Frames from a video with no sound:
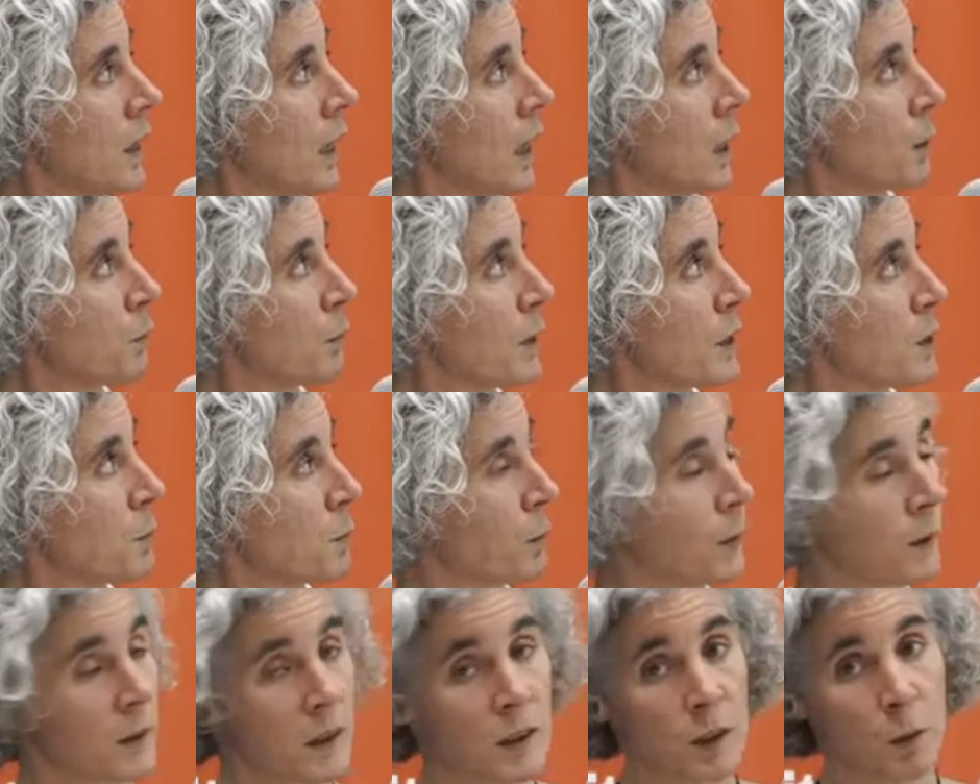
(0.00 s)
and mass
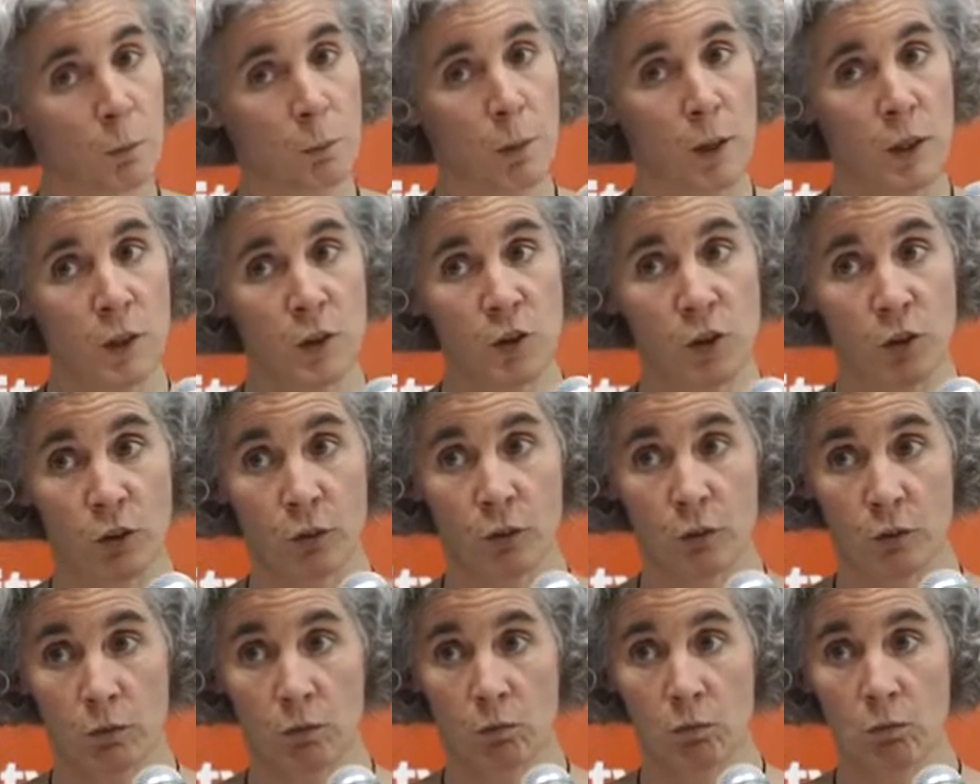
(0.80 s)

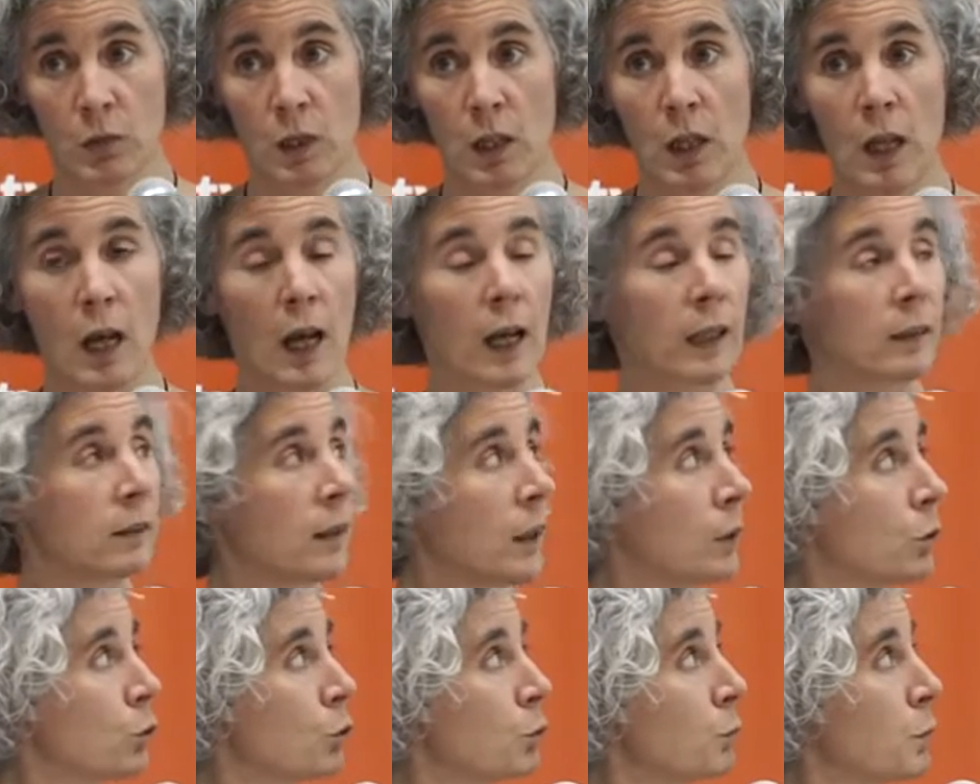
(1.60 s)
participation. And
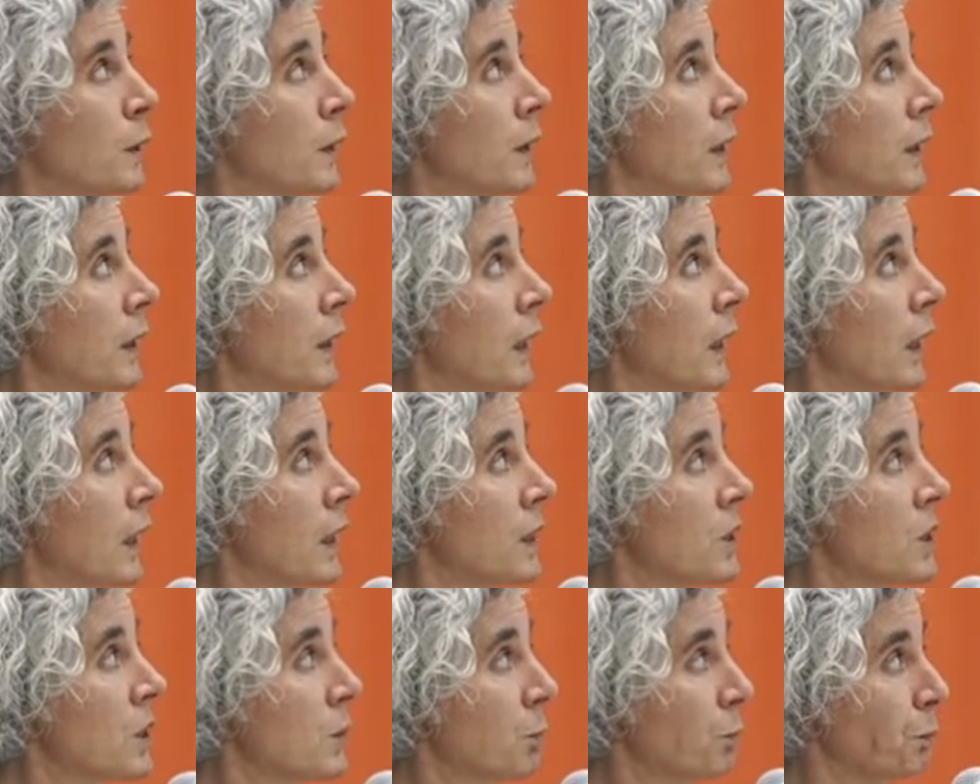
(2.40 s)
that could be the
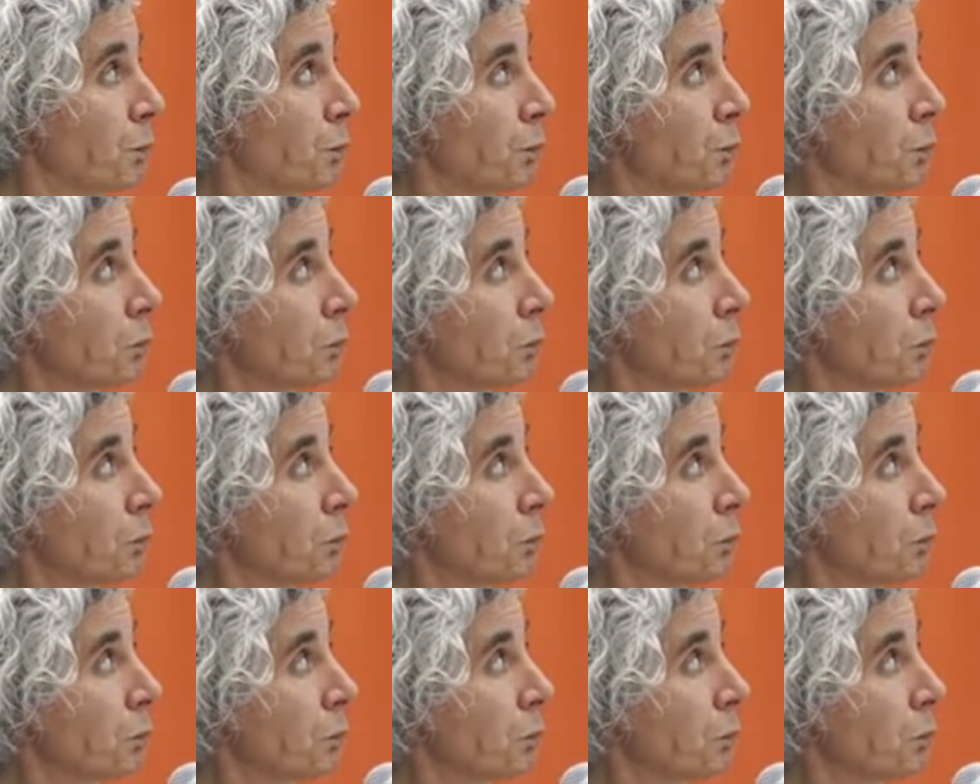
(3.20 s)
case